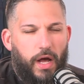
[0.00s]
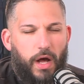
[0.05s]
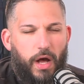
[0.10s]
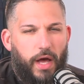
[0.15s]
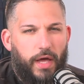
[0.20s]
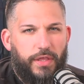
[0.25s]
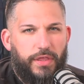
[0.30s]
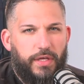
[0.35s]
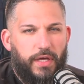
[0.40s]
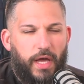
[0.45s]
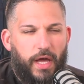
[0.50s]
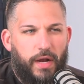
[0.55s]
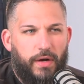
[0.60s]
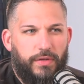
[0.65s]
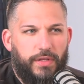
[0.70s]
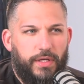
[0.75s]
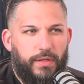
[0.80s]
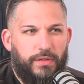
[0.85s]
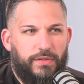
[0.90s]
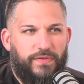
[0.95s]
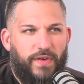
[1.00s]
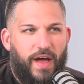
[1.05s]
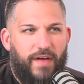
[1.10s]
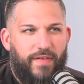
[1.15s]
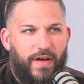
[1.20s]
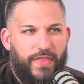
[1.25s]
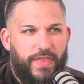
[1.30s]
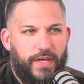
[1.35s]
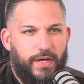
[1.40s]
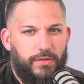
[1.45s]
I don't think it was
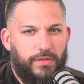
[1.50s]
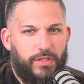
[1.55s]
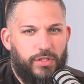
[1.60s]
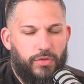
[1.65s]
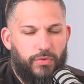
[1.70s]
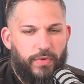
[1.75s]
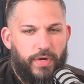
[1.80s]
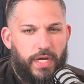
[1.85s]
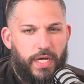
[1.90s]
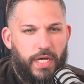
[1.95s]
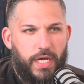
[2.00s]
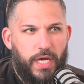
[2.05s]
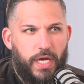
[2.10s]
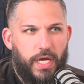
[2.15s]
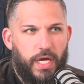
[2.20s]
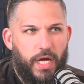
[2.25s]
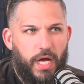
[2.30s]
5. I think it was 3.